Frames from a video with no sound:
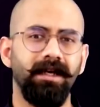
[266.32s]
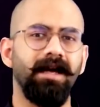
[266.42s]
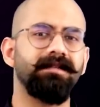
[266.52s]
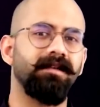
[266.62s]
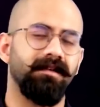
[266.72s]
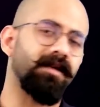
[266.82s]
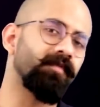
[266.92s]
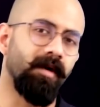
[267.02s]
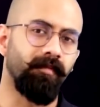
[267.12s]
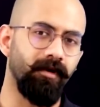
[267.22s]
that has
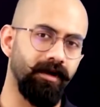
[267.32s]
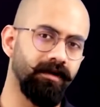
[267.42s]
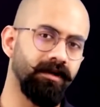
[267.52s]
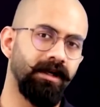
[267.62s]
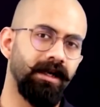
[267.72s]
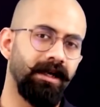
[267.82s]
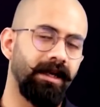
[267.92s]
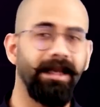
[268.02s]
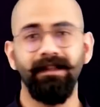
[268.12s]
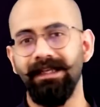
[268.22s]
some component
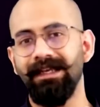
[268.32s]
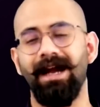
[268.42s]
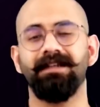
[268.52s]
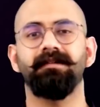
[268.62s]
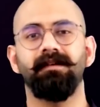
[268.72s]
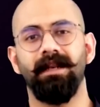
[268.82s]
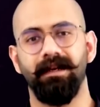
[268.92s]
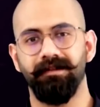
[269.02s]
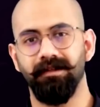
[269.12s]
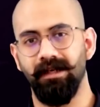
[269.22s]
in the axial
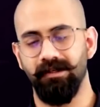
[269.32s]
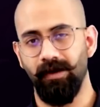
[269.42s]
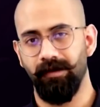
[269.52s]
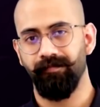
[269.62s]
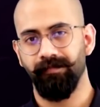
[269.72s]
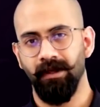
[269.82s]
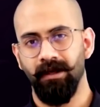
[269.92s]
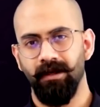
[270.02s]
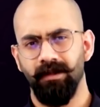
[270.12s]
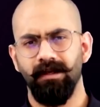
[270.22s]
direction as well.
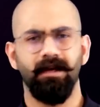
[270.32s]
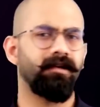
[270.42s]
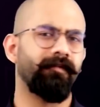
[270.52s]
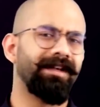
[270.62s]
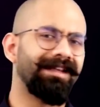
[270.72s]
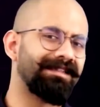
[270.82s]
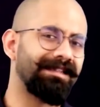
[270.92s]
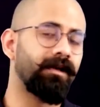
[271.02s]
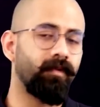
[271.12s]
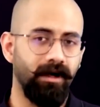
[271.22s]
Then will it
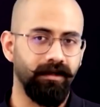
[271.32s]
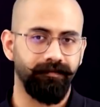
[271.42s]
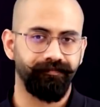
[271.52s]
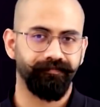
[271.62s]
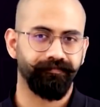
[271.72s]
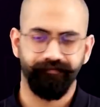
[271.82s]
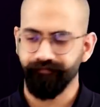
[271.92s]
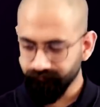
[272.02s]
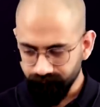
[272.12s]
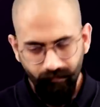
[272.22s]
still work?
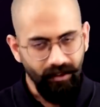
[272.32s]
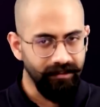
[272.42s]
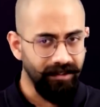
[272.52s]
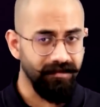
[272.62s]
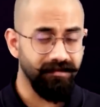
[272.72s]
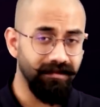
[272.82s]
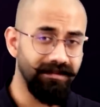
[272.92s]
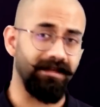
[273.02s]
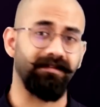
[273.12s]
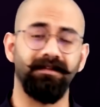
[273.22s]
The answer
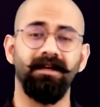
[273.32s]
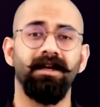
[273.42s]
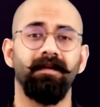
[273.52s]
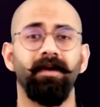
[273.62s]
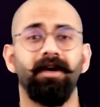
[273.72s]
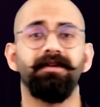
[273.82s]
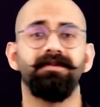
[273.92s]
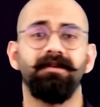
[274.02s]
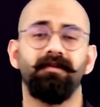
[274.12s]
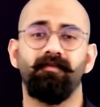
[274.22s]
is yes.
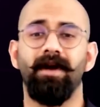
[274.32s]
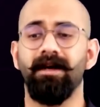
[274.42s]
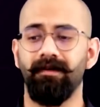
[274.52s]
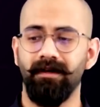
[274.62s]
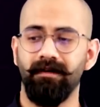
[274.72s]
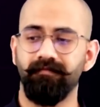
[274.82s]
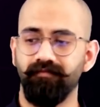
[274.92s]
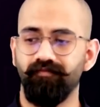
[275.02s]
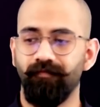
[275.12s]
Because whenever,